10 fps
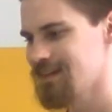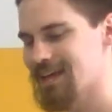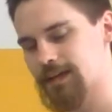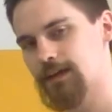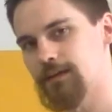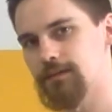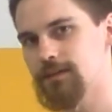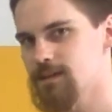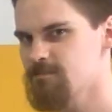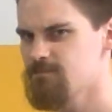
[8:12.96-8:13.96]
that kind of
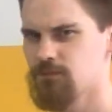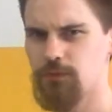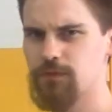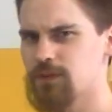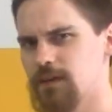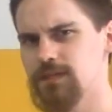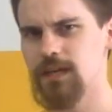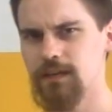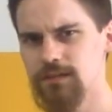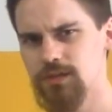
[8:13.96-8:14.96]
thing. 45
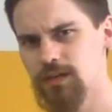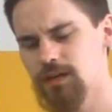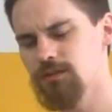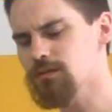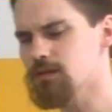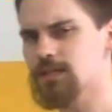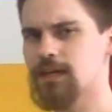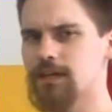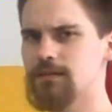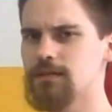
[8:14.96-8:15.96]
seconds on, 30
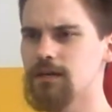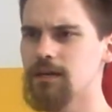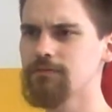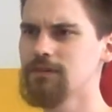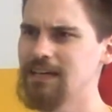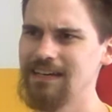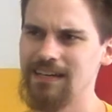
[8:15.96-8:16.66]
seconds off.